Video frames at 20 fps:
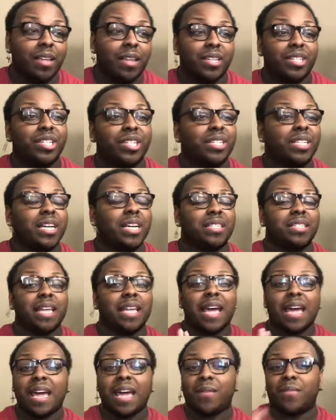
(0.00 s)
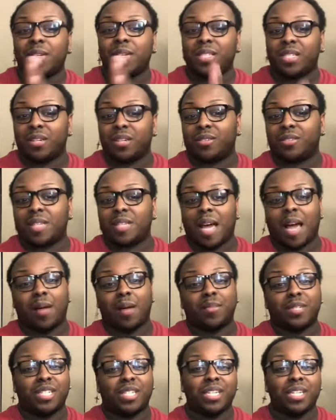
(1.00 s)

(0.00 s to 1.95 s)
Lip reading: She does that every single time and